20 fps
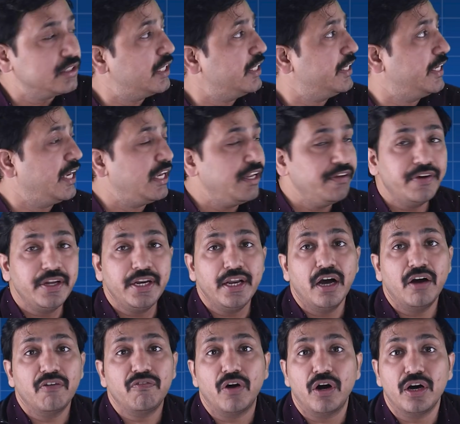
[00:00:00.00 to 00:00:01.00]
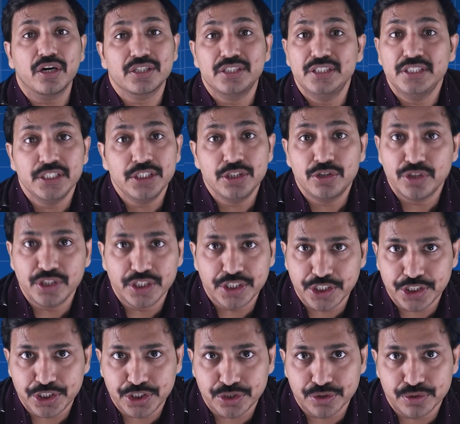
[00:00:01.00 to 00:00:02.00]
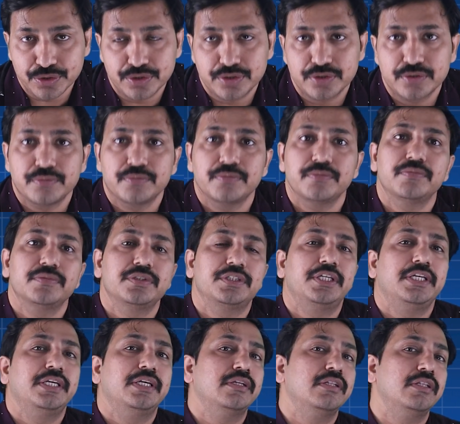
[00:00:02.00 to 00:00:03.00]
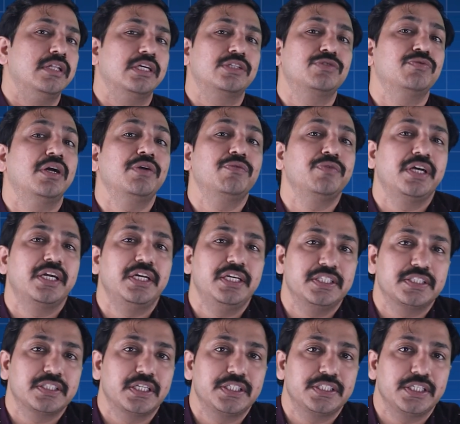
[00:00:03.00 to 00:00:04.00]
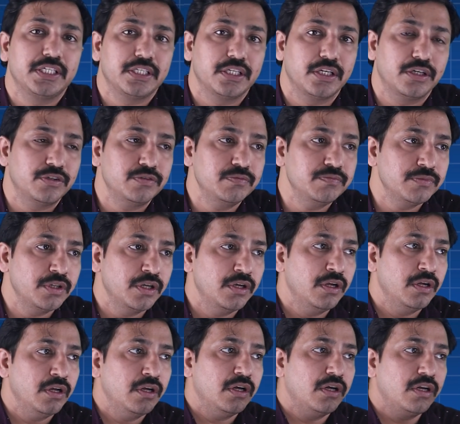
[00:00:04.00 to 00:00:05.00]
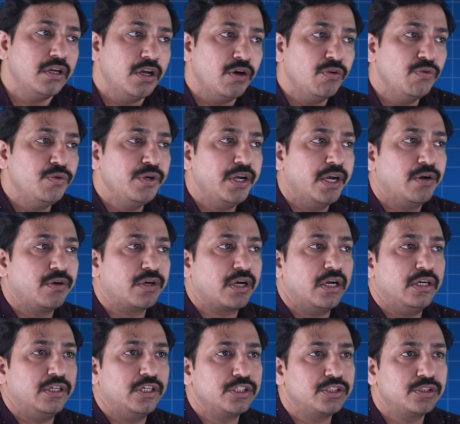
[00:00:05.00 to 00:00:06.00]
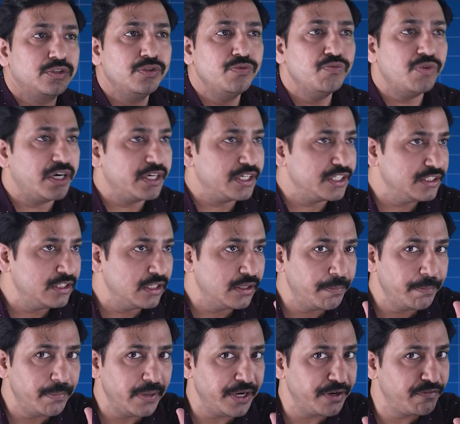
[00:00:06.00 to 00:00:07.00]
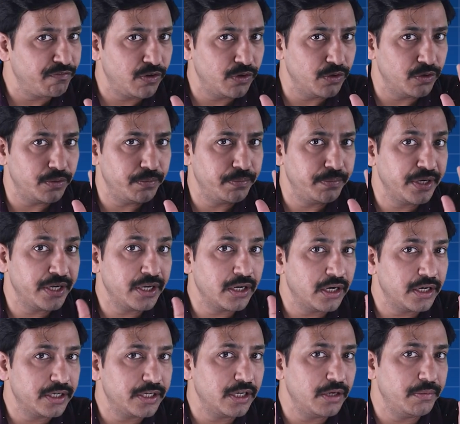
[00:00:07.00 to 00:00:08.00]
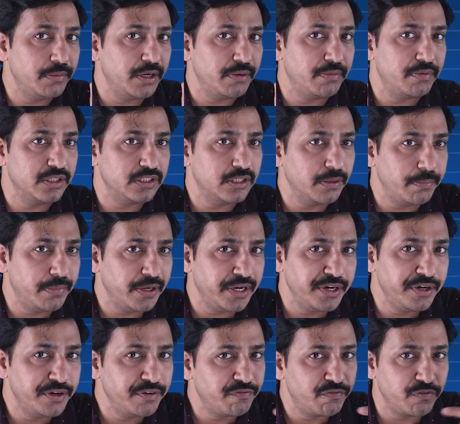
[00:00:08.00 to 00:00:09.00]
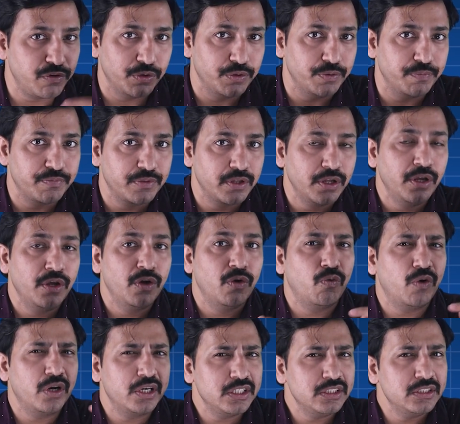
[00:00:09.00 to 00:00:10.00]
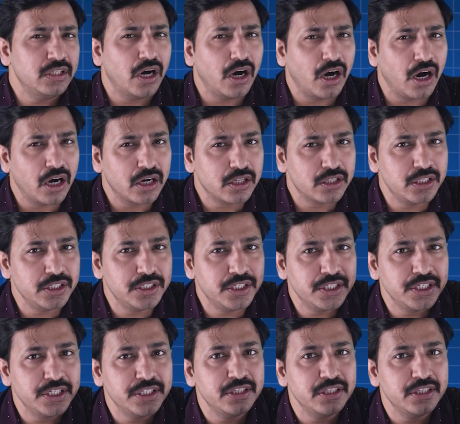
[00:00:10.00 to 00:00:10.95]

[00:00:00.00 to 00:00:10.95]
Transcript: The delivery of oxygen to the tissues. See, that's what we are discussing now. Now we have understood what is the blood flow, mean arterial blood flow, the blood flow. What is the oxygen